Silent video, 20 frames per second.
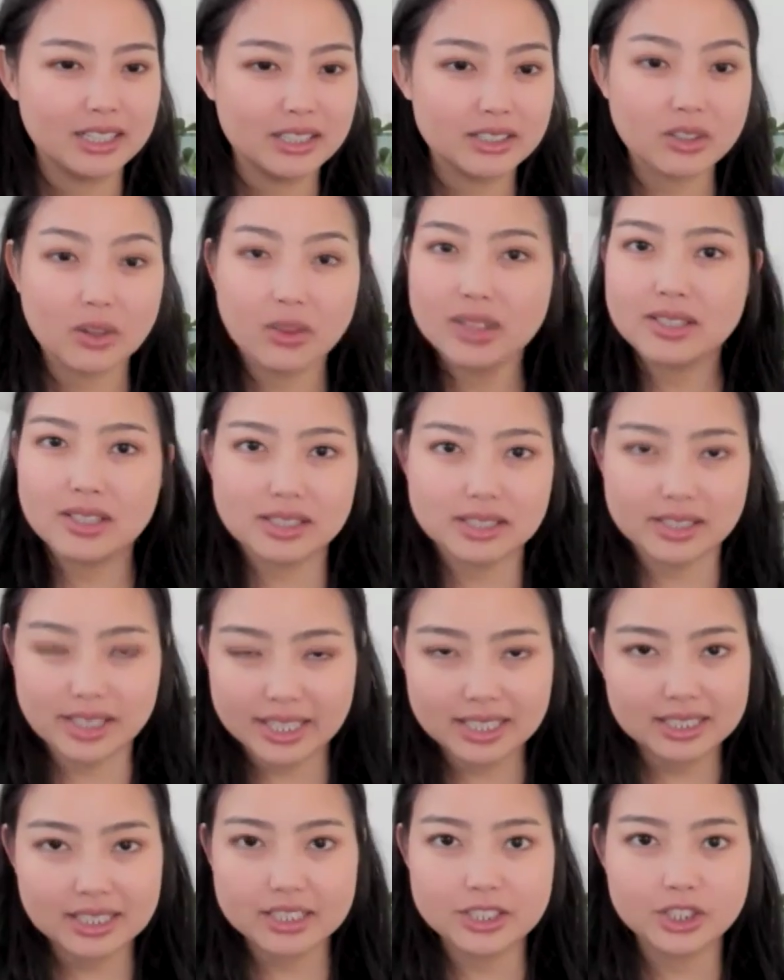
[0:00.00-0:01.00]
So this is
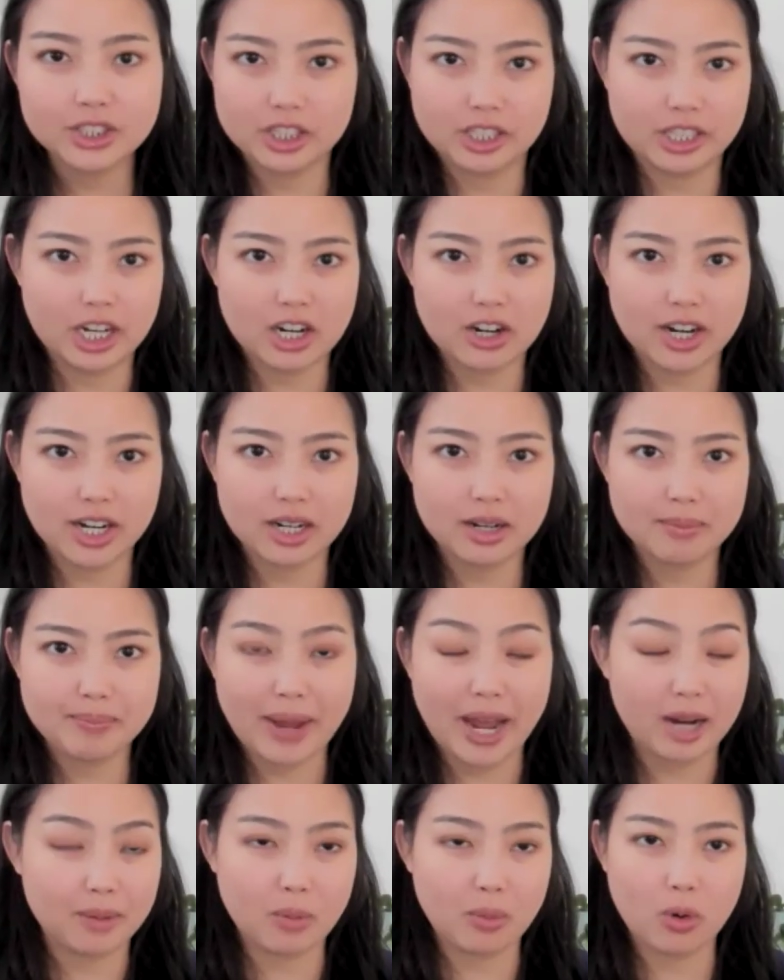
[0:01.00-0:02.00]
LinkedIn's generic
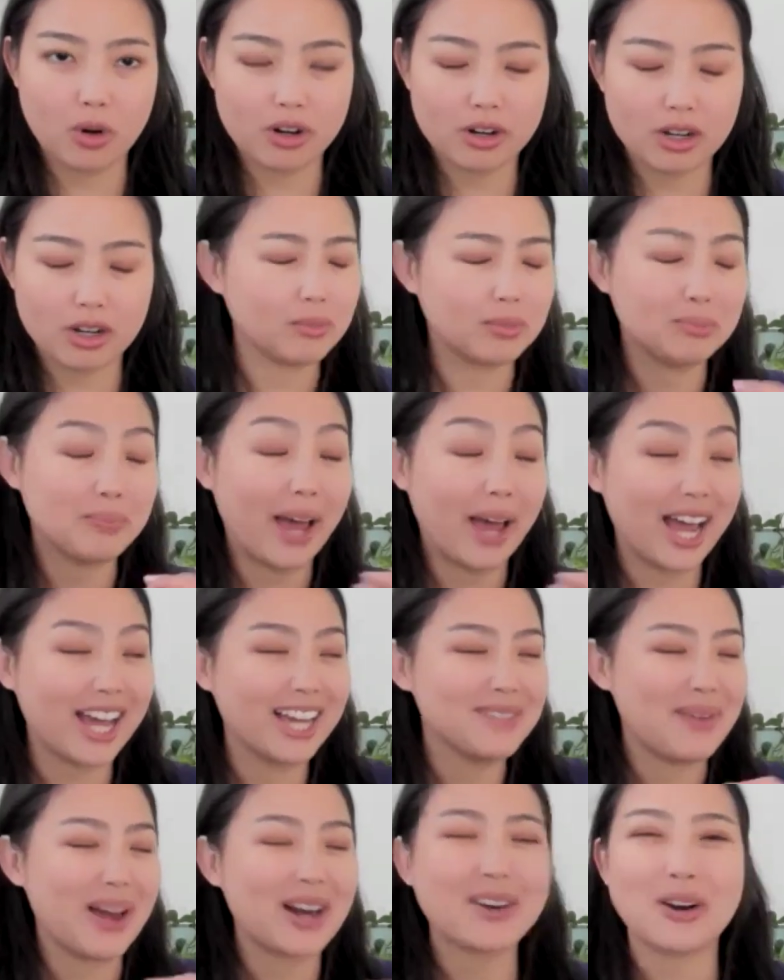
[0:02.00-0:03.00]

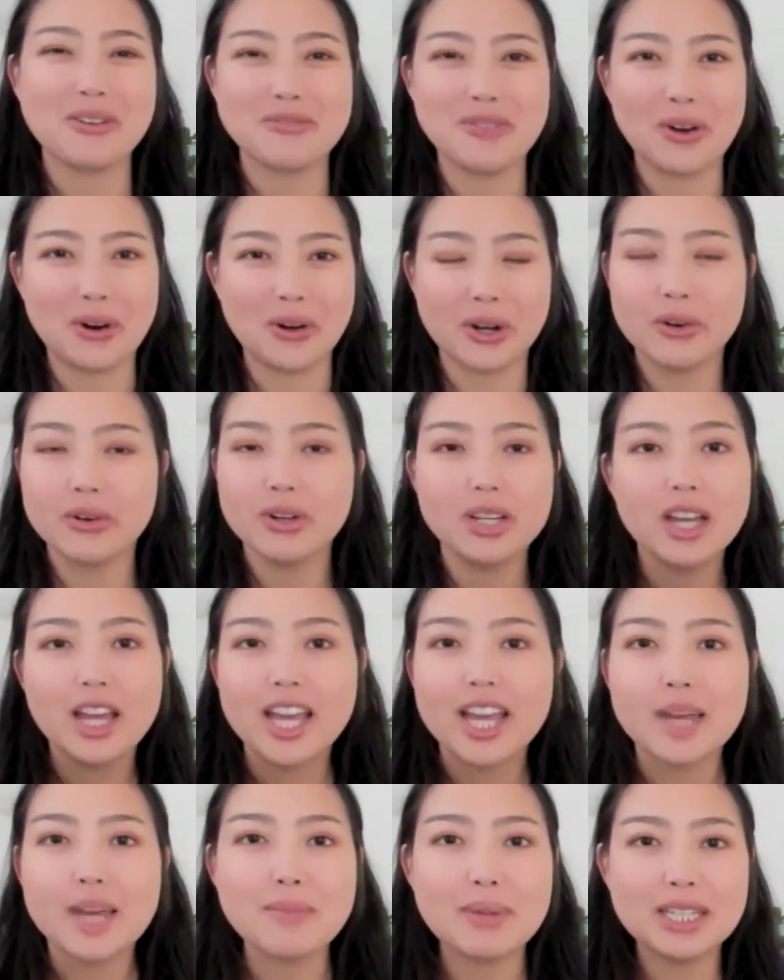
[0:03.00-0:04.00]
background photo.
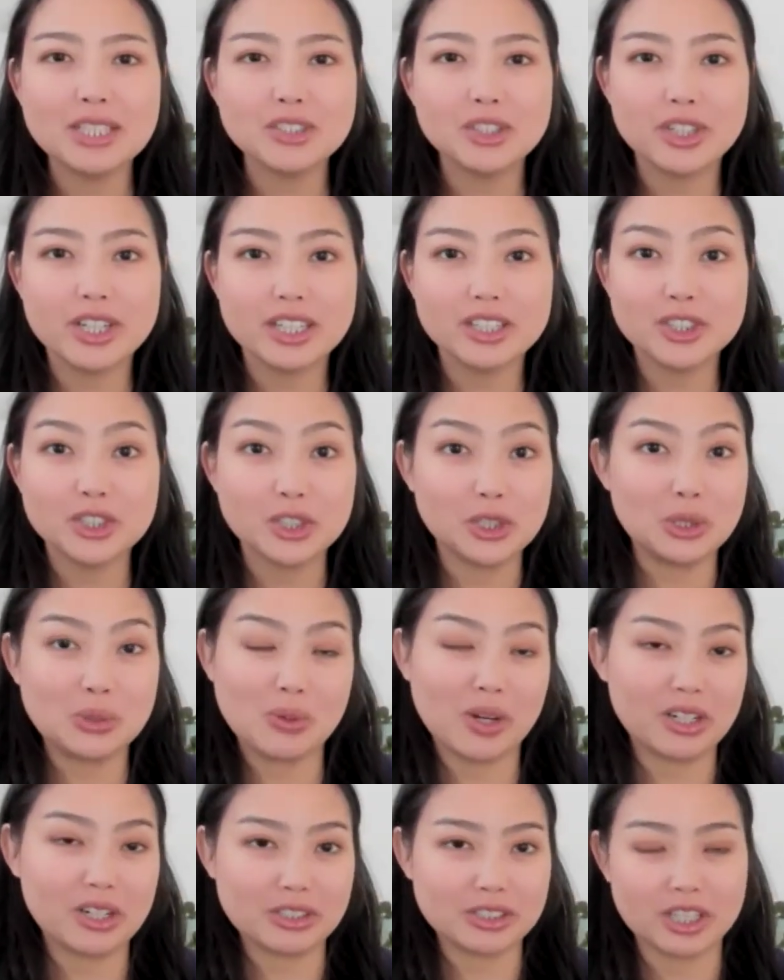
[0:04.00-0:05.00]
It means you didn't choose
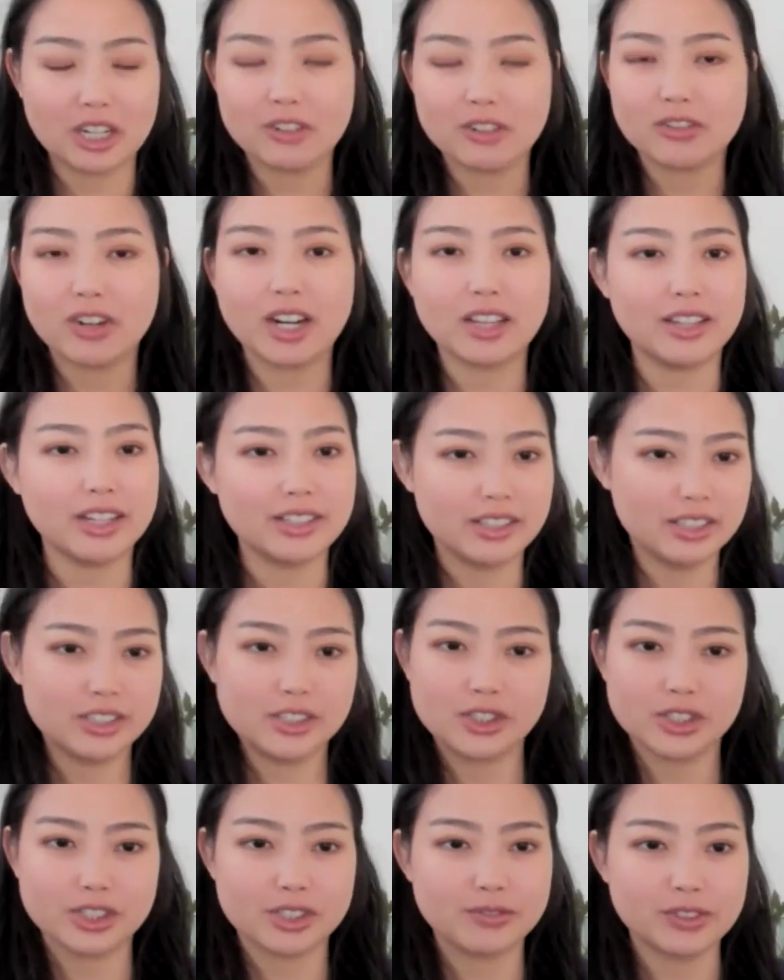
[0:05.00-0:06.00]
one yourself, right? LinkedIn
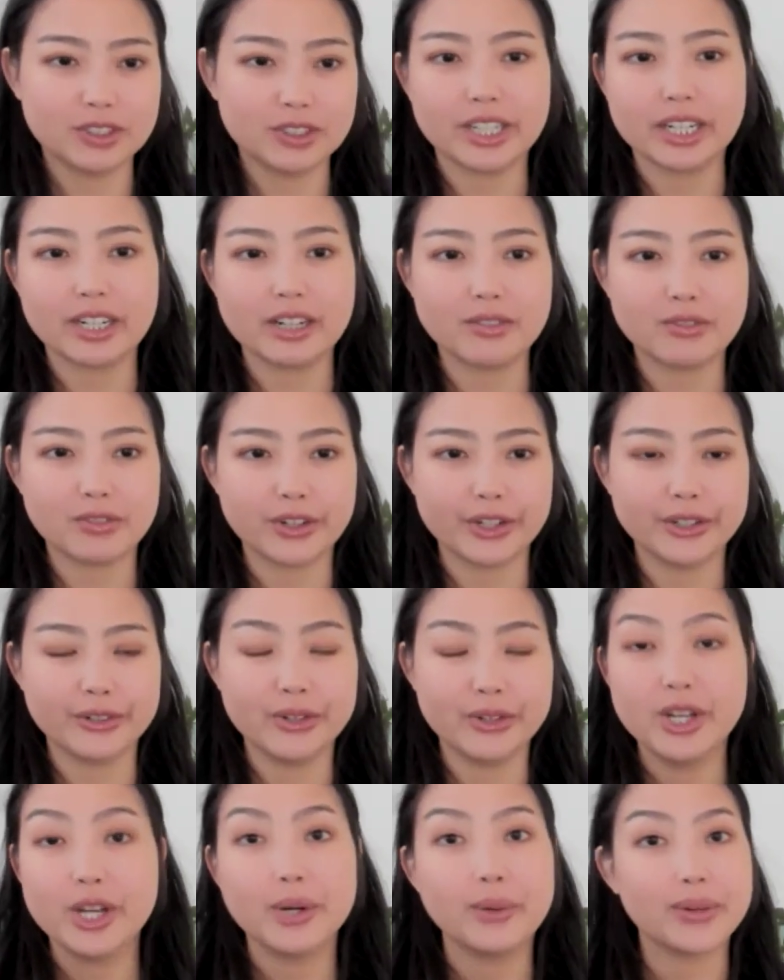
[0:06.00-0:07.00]
is just filling it in for you.
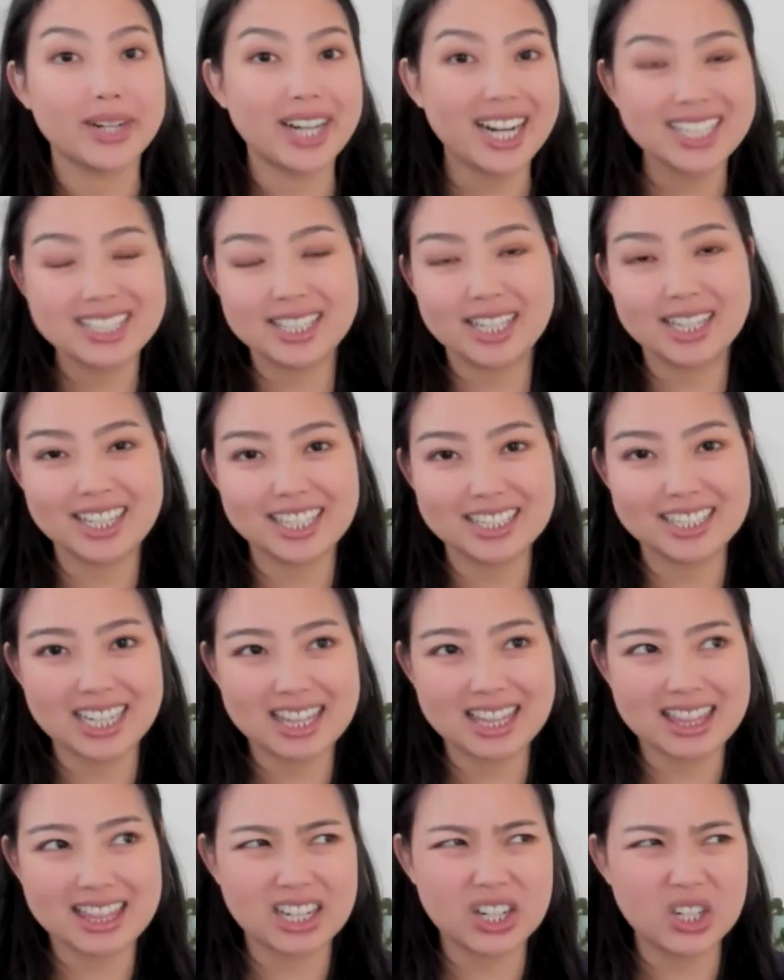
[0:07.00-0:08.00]
When I see this, I
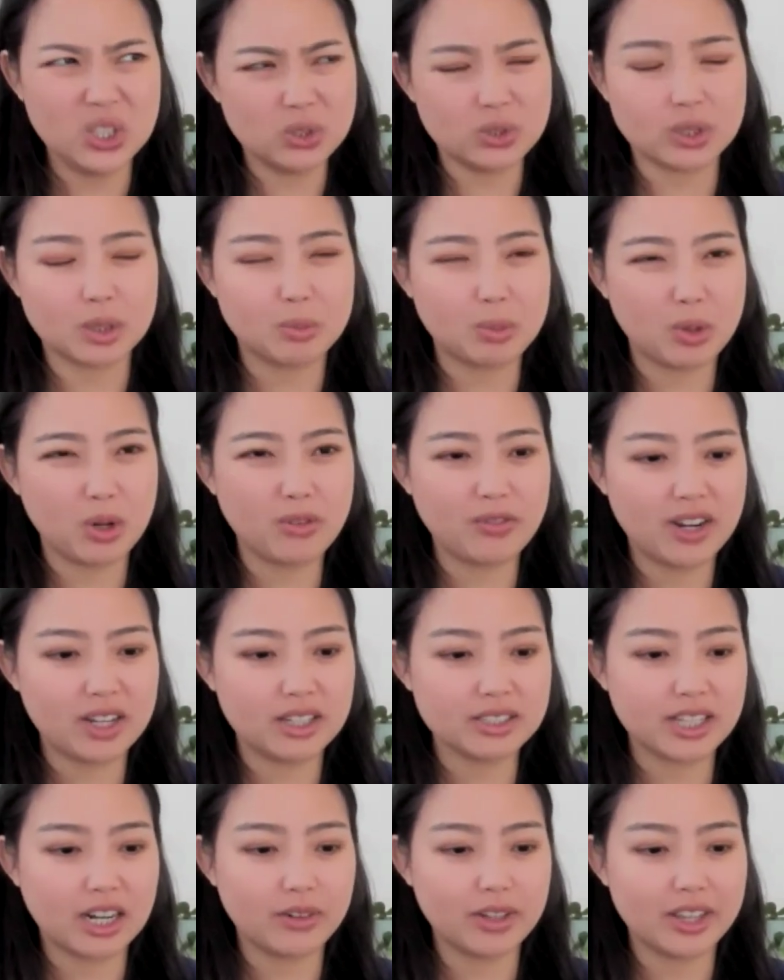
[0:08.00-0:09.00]
think, oh, their profile
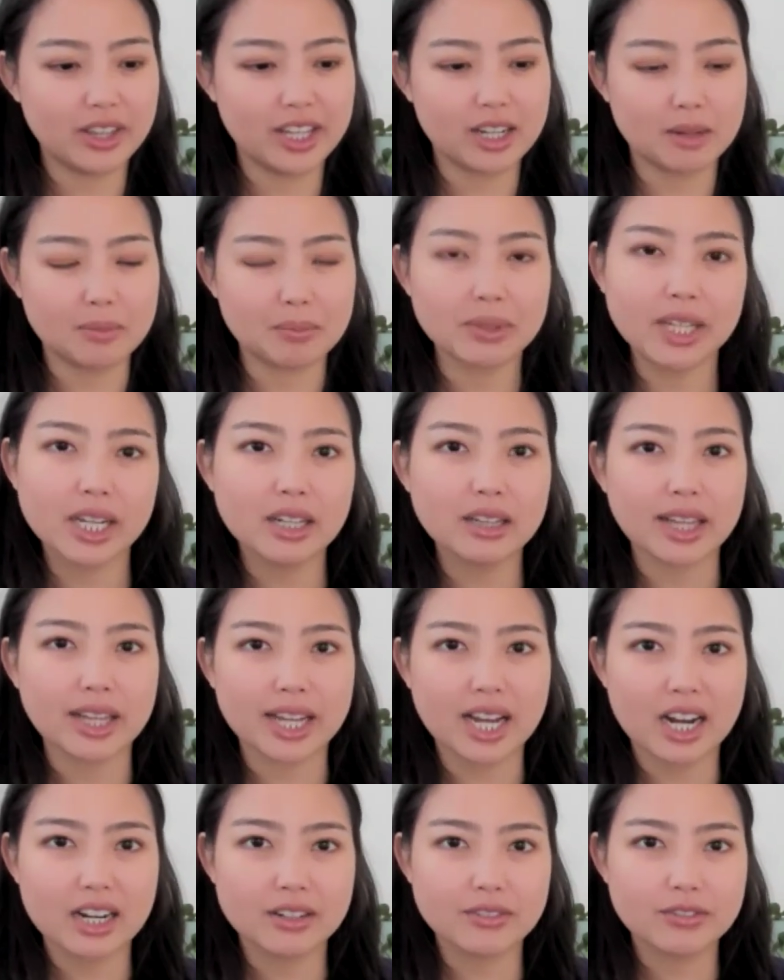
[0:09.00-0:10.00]
is not really complete. They
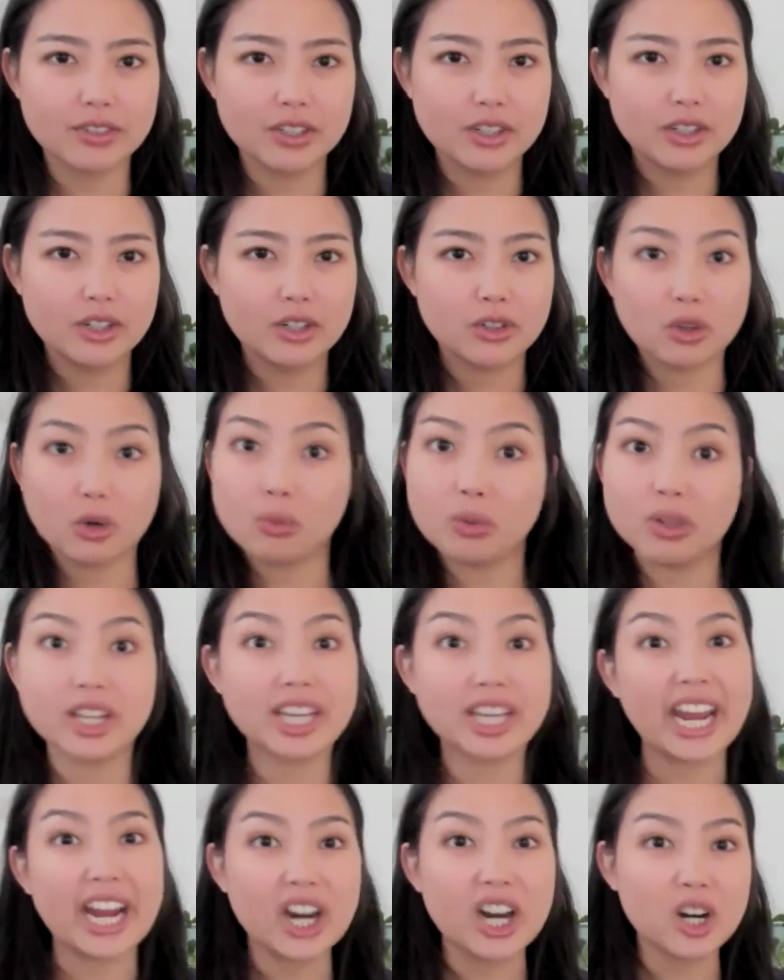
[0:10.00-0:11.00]
kind of don't really
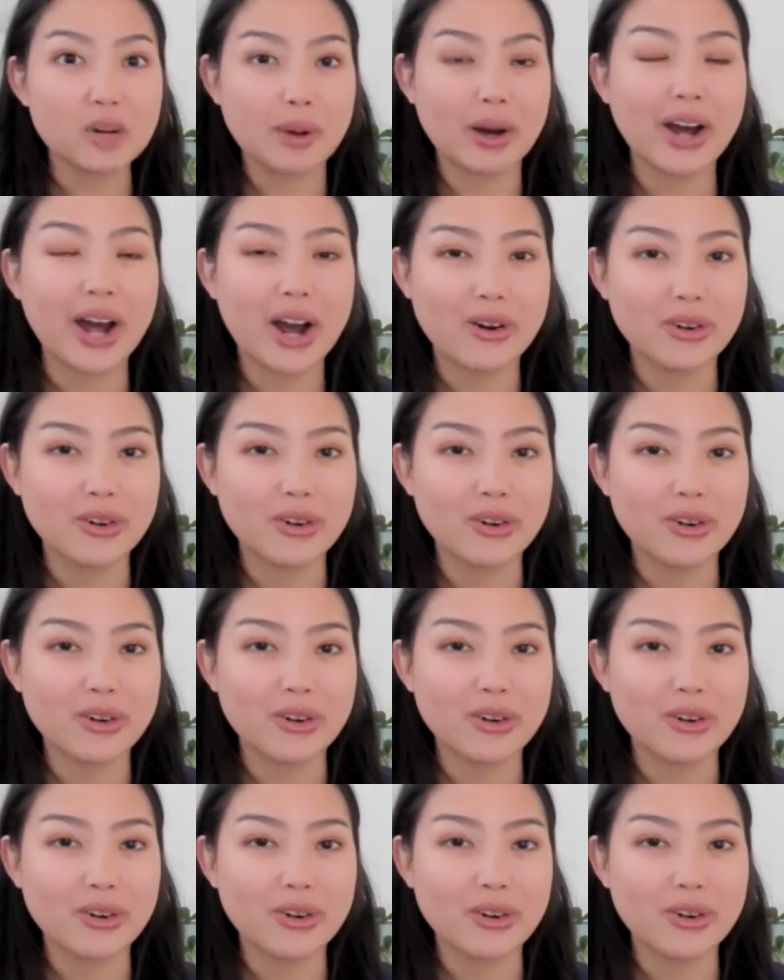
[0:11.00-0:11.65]
care about how